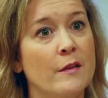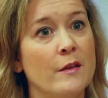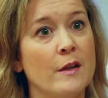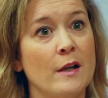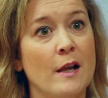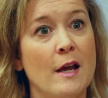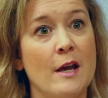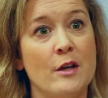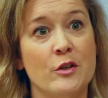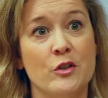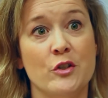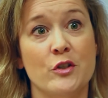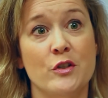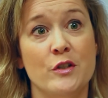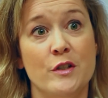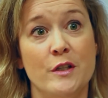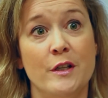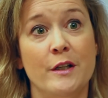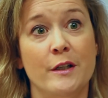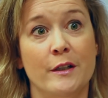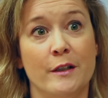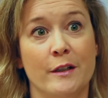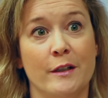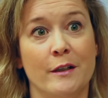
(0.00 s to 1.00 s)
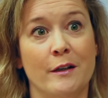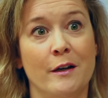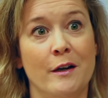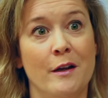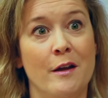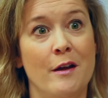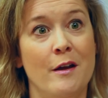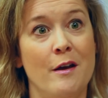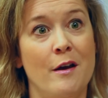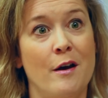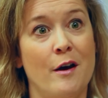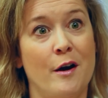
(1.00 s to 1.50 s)
the last year,
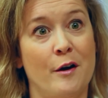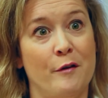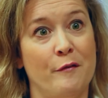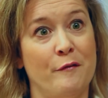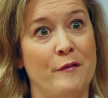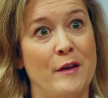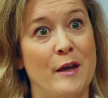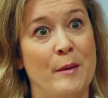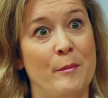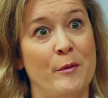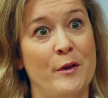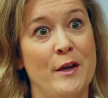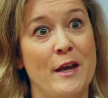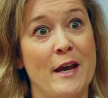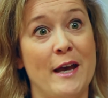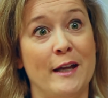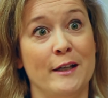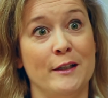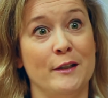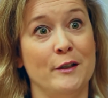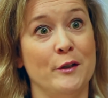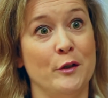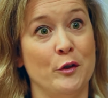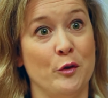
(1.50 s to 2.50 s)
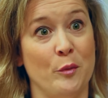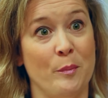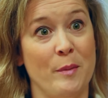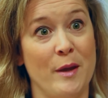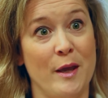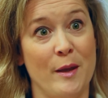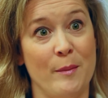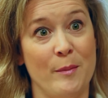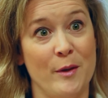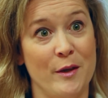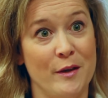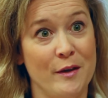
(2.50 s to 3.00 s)
our family had a little
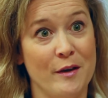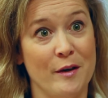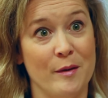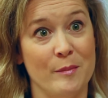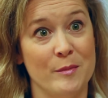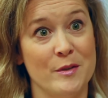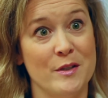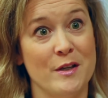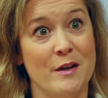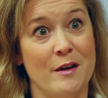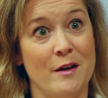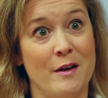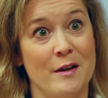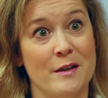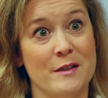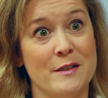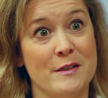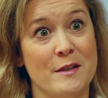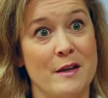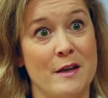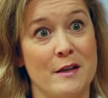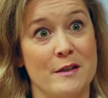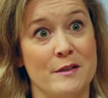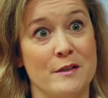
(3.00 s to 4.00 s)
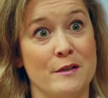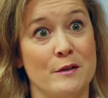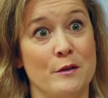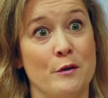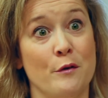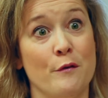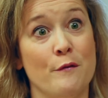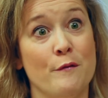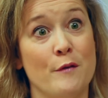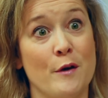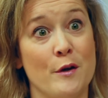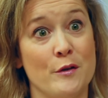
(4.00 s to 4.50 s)
baby come to us as a
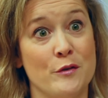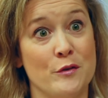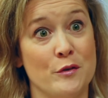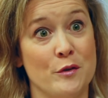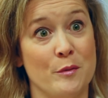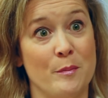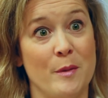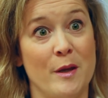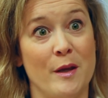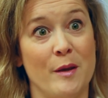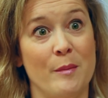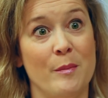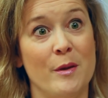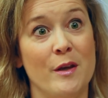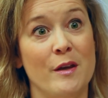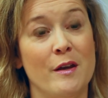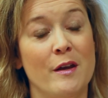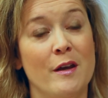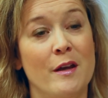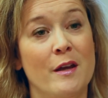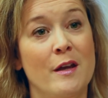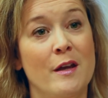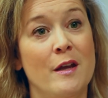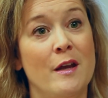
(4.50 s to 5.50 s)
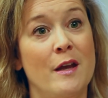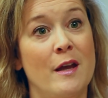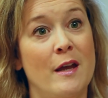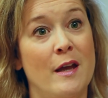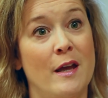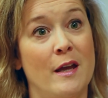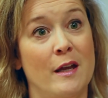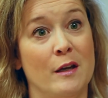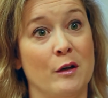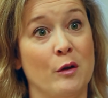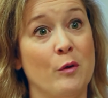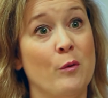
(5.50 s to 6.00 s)
little foster baby.
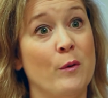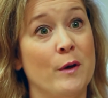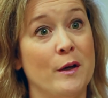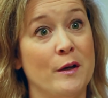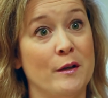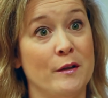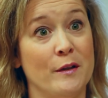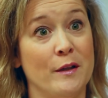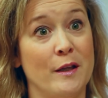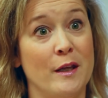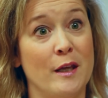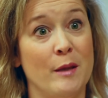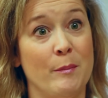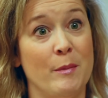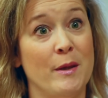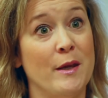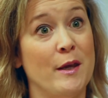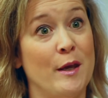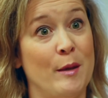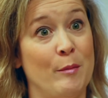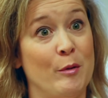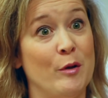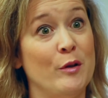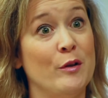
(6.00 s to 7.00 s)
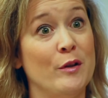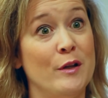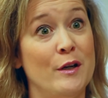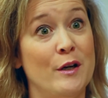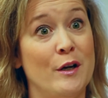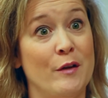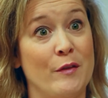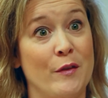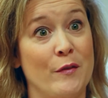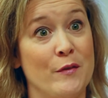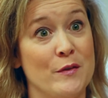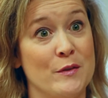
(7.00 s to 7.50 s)
And quickly it became
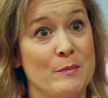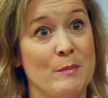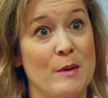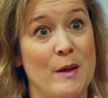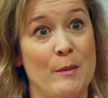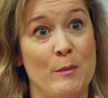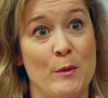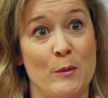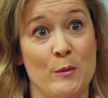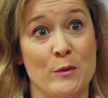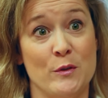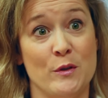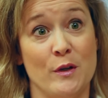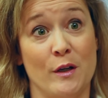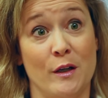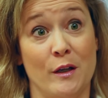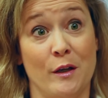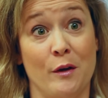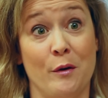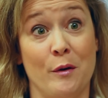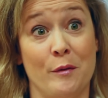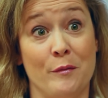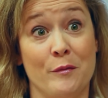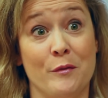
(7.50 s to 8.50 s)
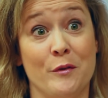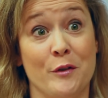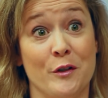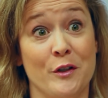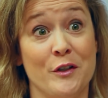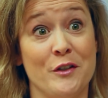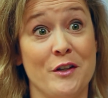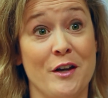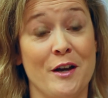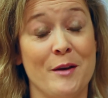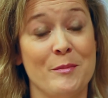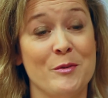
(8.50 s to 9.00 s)
clear that this baby was going to go up for
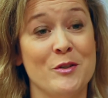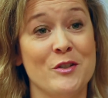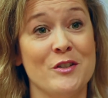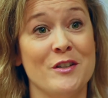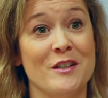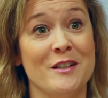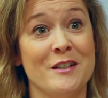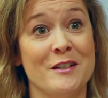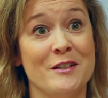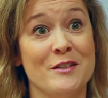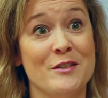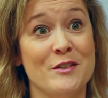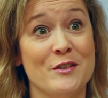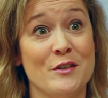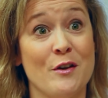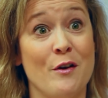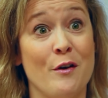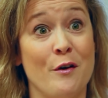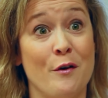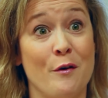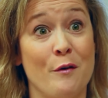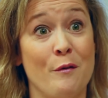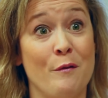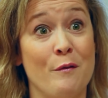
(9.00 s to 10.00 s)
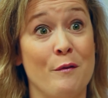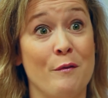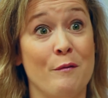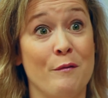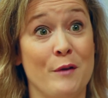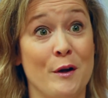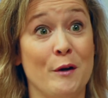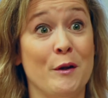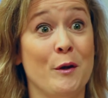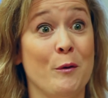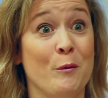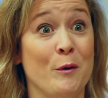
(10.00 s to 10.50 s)
adoption. So
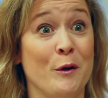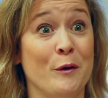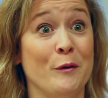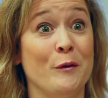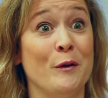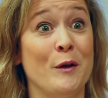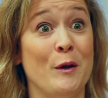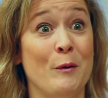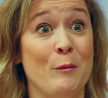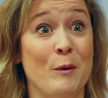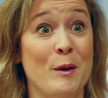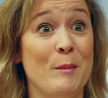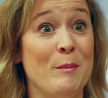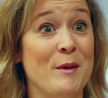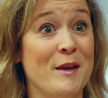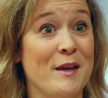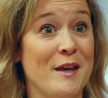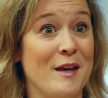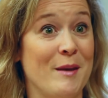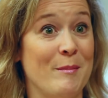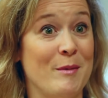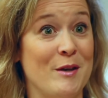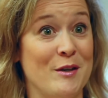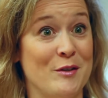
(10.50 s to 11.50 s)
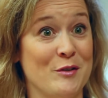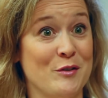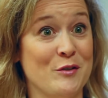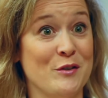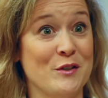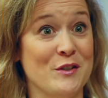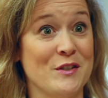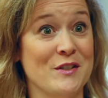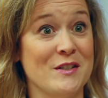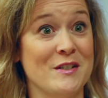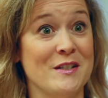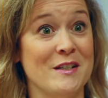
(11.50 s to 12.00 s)
very quickly we became
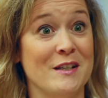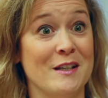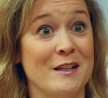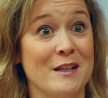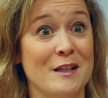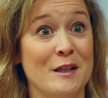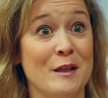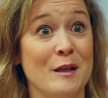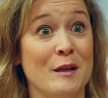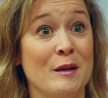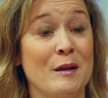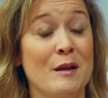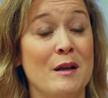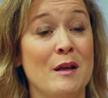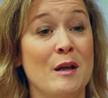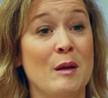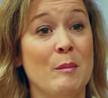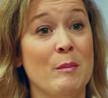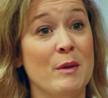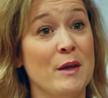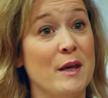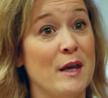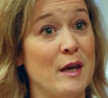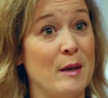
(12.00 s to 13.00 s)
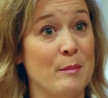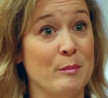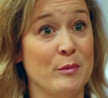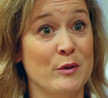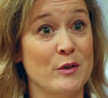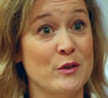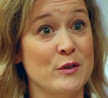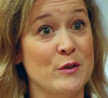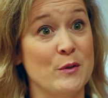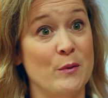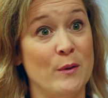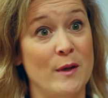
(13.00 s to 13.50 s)
interested and began
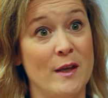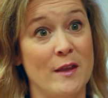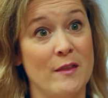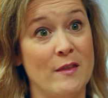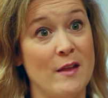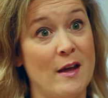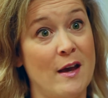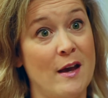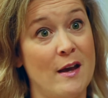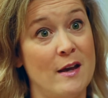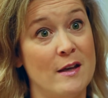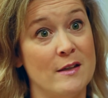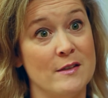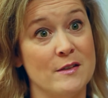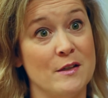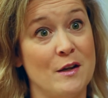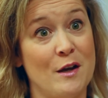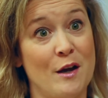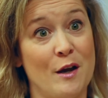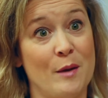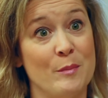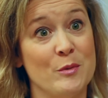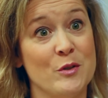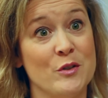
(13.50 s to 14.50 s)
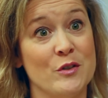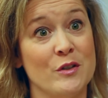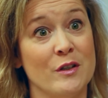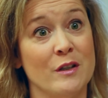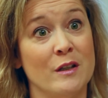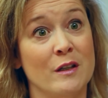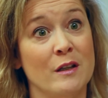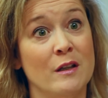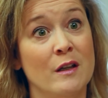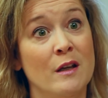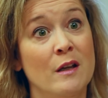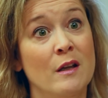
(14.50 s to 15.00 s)
pursuing that as an
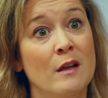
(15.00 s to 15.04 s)
option.